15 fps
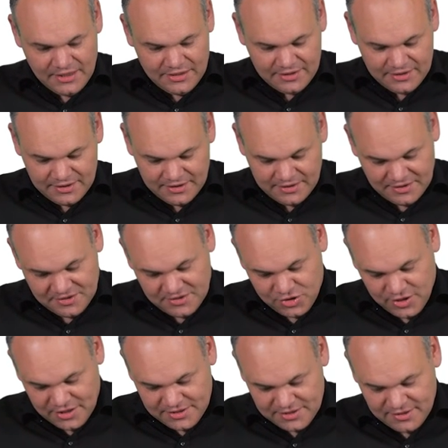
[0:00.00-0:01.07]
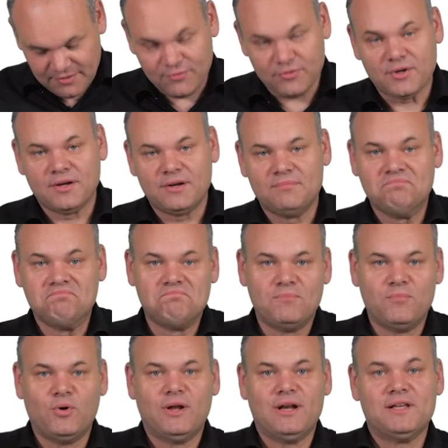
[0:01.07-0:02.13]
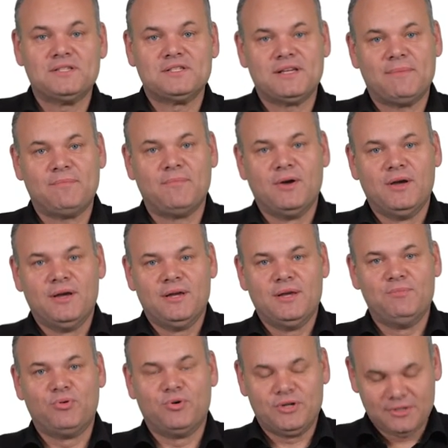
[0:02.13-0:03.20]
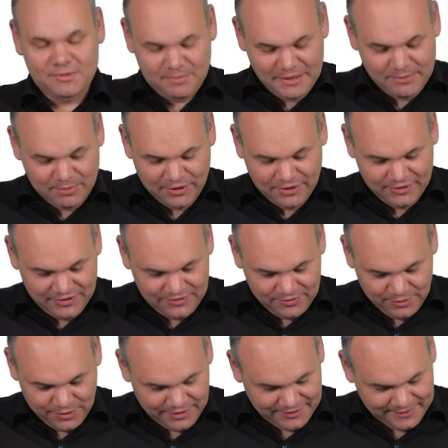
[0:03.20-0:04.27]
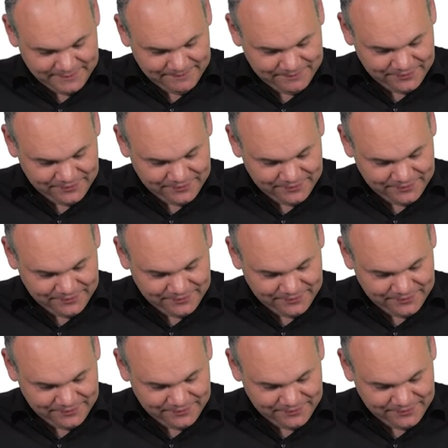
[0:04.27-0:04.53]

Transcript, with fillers: It's just for more or less some important people on this world.